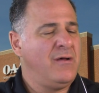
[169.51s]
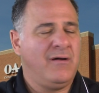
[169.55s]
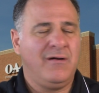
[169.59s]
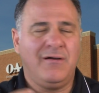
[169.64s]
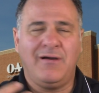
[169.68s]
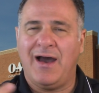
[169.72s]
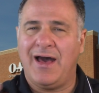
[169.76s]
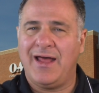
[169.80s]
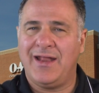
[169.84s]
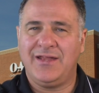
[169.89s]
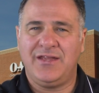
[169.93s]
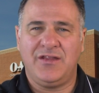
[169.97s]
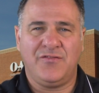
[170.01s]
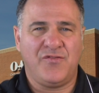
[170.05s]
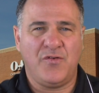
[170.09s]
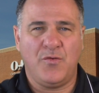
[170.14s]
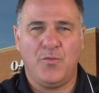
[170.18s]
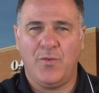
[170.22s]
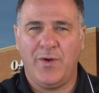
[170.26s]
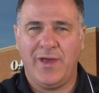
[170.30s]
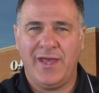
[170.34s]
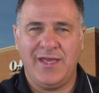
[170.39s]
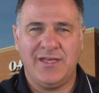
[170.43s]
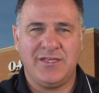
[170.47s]
A lot of
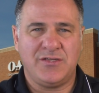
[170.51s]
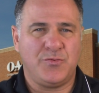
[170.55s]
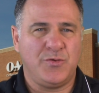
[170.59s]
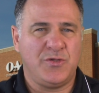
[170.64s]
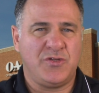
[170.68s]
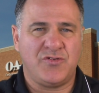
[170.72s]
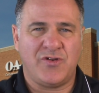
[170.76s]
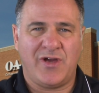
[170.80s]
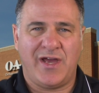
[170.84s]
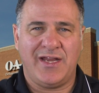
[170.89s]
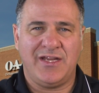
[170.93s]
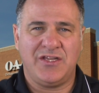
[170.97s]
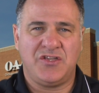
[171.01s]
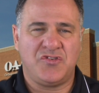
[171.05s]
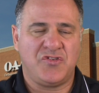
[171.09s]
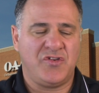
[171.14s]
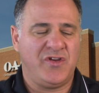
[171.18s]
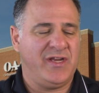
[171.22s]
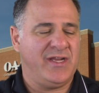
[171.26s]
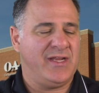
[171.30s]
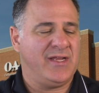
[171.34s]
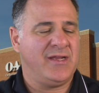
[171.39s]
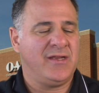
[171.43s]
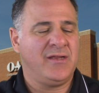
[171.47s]
different ways we try to
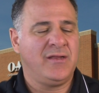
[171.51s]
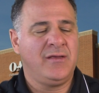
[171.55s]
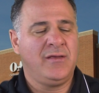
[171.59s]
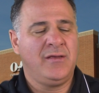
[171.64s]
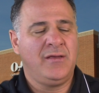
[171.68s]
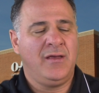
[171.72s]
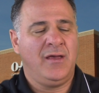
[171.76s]
treat it.